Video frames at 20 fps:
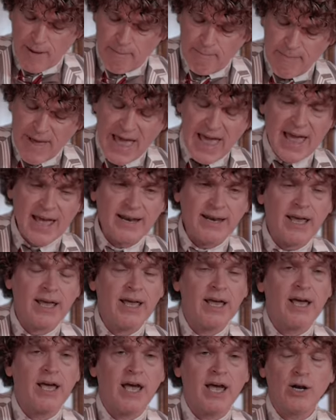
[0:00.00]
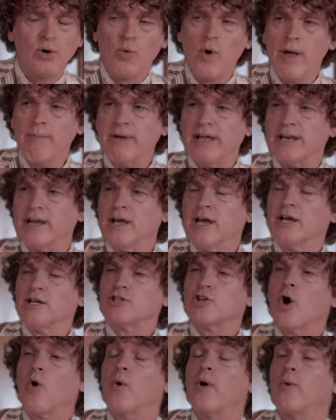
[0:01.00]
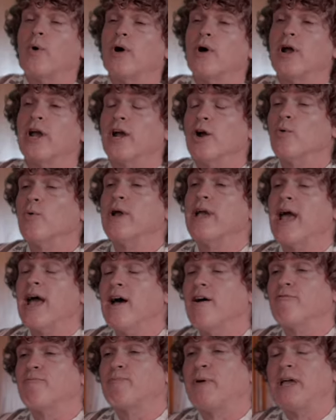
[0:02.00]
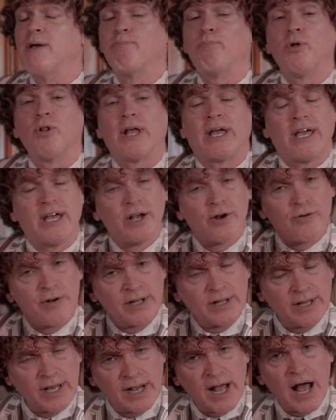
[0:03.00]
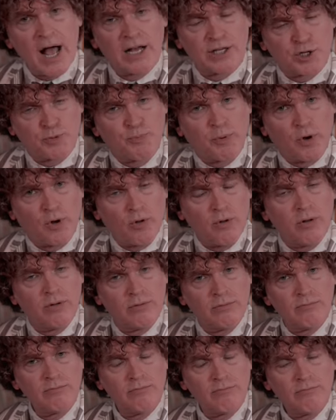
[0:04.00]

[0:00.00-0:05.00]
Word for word: men and women. So here we have people hearing the gospel